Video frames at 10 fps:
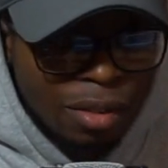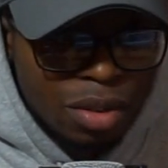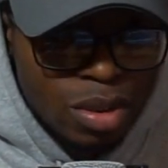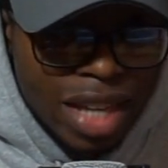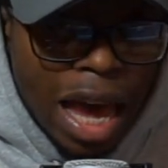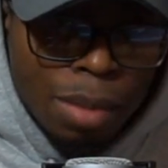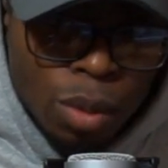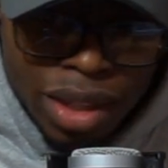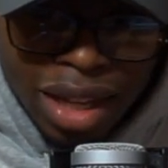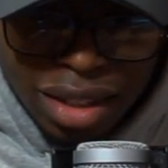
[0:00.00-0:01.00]
everyone's happy
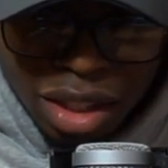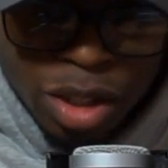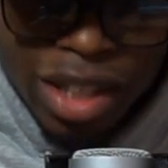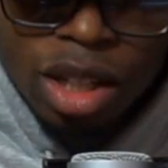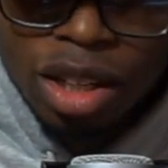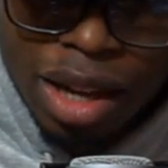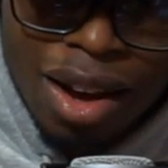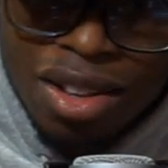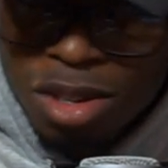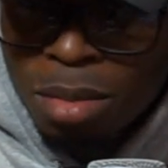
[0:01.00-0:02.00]
with that, then they'll take a look at
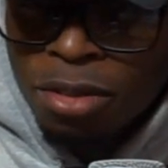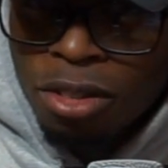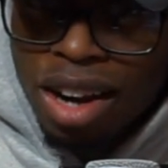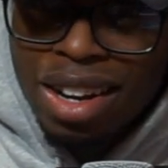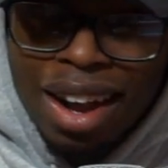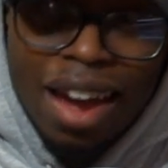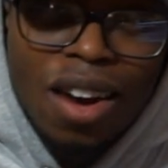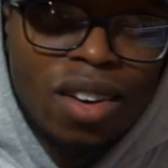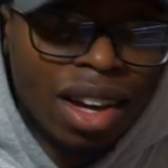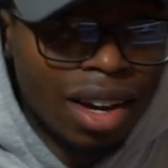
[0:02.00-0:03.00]
consoles. But for right
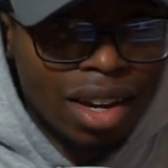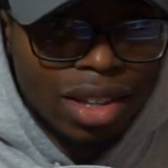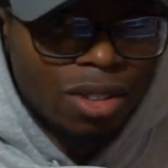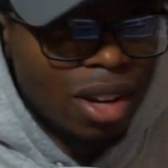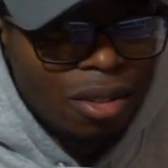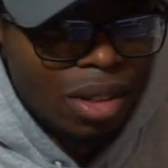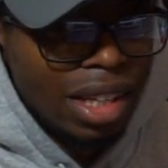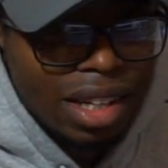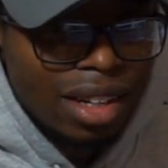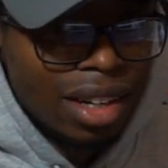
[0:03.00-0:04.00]
now, they're not
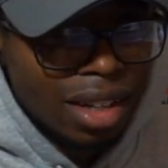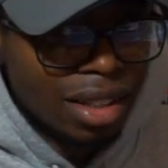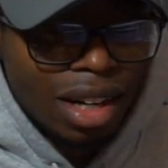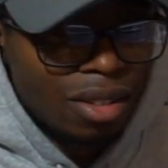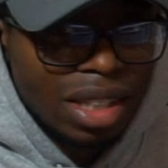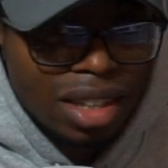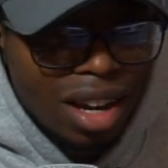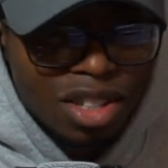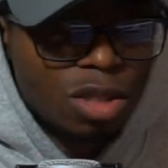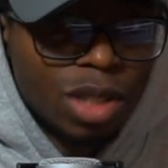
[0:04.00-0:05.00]
really
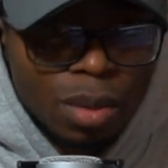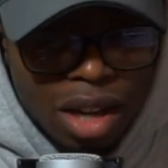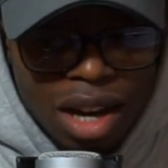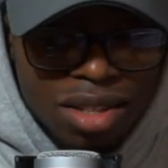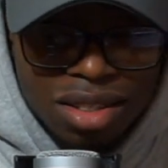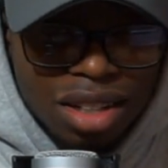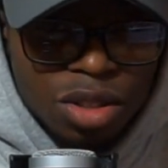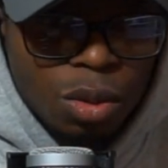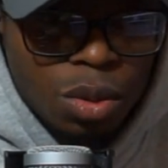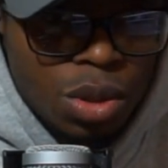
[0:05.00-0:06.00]
talking too much about consoles. They're
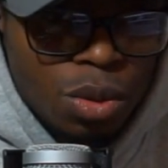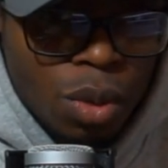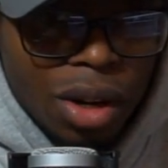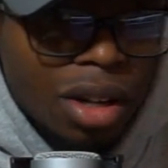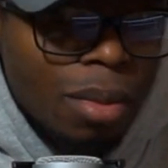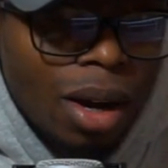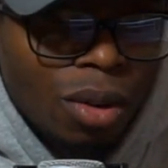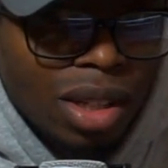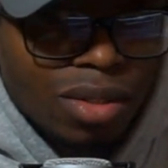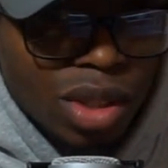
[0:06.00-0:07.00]
not too worried about
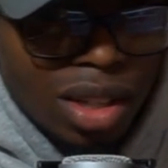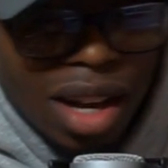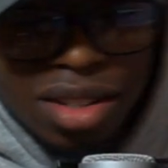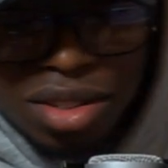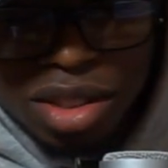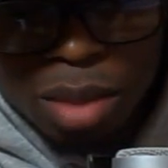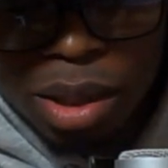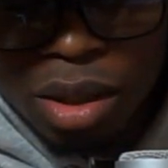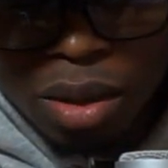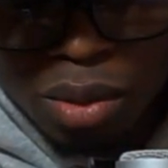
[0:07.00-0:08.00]
what consoles are going
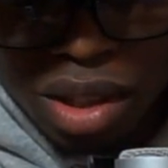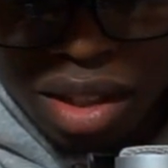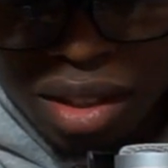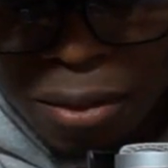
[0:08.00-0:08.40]
to be going with.